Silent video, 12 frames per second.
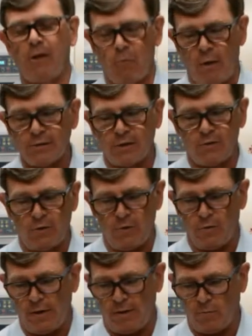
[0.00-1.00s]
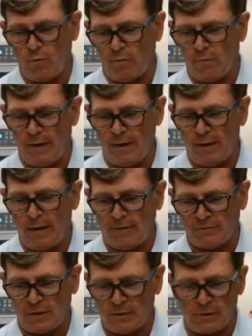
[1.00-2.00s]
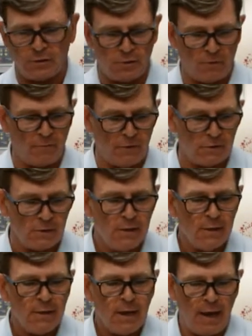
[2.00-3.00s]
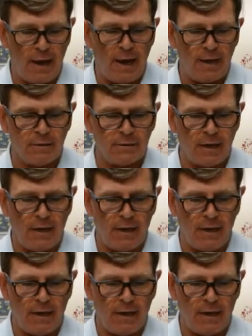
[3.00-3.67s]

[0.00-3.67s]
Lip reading: residue that will be left on the surface, and